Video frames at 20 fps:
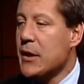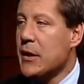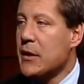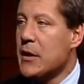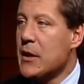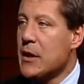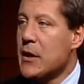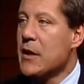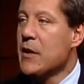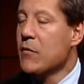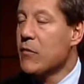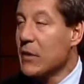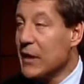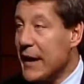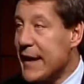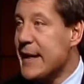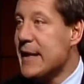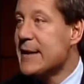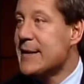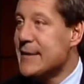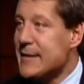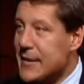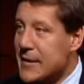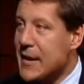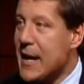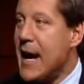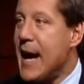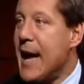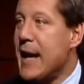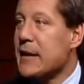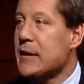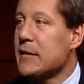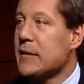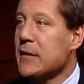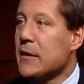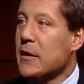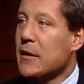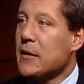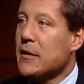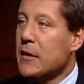And related to that
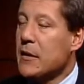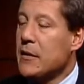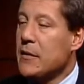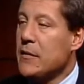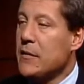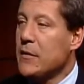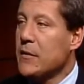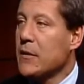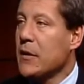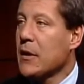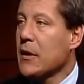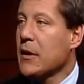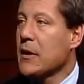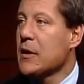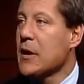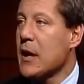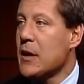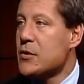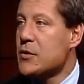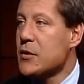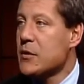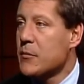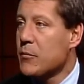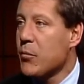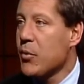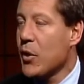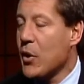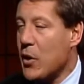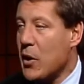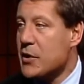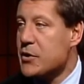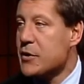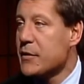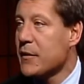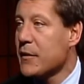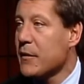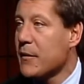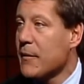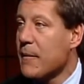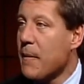is concussion precautions.